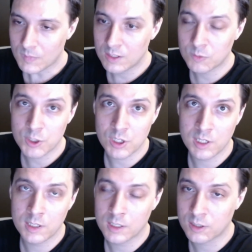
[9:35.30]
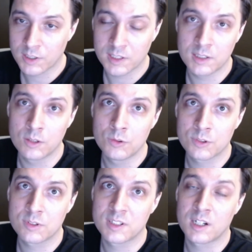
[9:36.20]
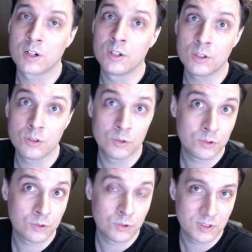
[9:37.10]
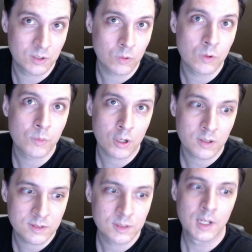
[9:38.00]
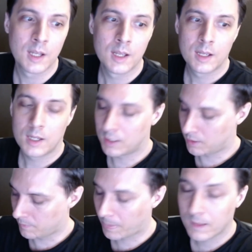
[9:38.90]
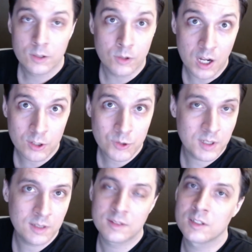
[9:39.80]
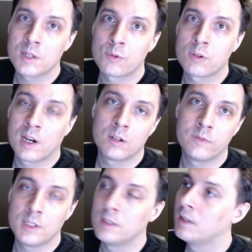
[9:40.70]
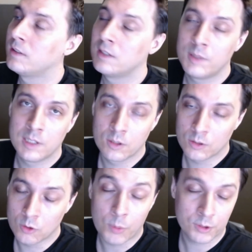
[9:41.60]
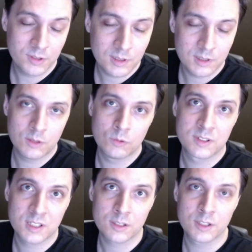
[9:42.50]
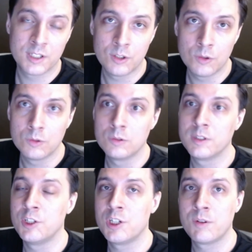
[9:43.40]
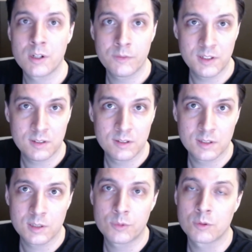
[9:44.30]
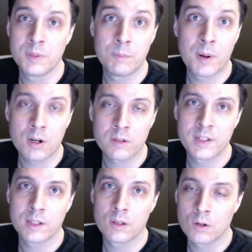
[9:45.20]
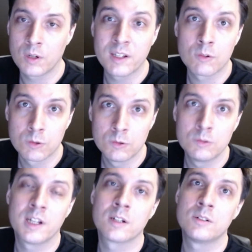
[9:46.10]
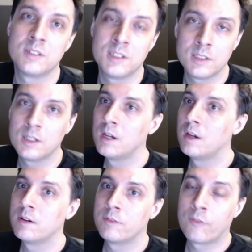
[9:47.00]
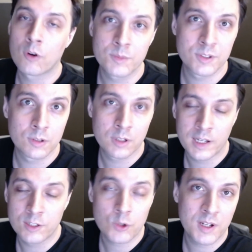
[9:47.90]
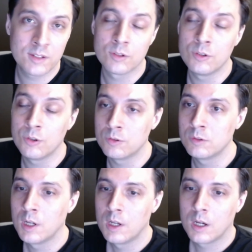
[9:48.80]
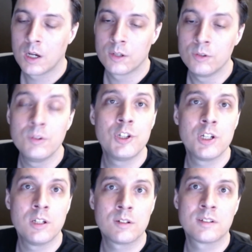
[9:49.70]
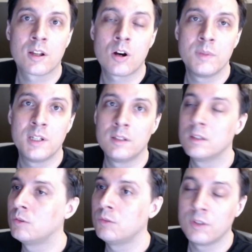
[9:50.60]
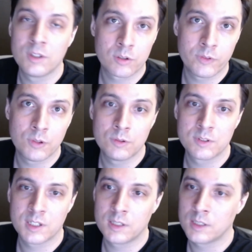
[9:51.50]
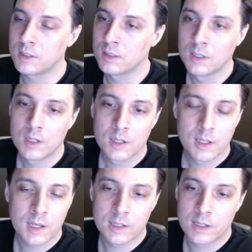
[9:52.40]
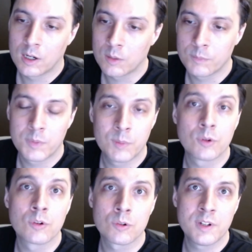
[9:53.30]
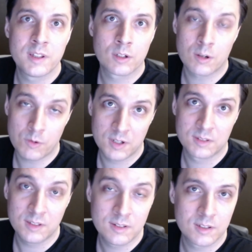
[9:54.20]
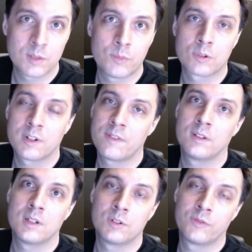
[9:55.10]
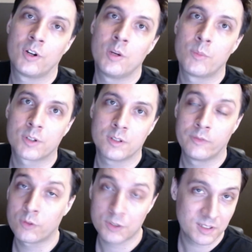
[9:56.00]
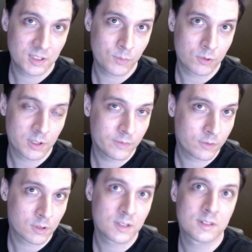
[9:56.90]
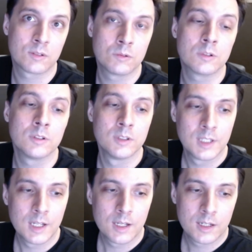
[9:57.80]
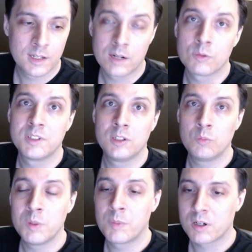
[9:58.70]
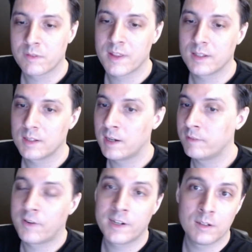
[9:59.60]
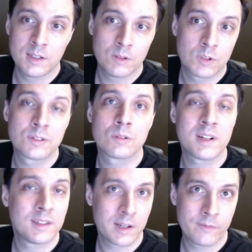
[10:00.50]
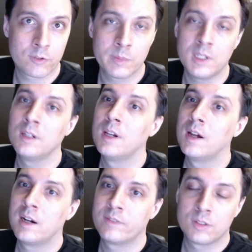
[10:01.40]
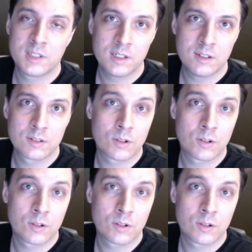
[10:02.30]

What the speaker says: especially targeting users that are not used to using Google products. The country, Singapore, I love it. The opportunity to start a new engineering office in Singapore, be part of that early crew that goes in, forms and trains the new engineers that come in, do the interviews, and help people grow in their careers in Singapore. I think that was very important for Singapore and for us at Google. And I wanted to be part of that. And finally, it was the right time for me. After 10 years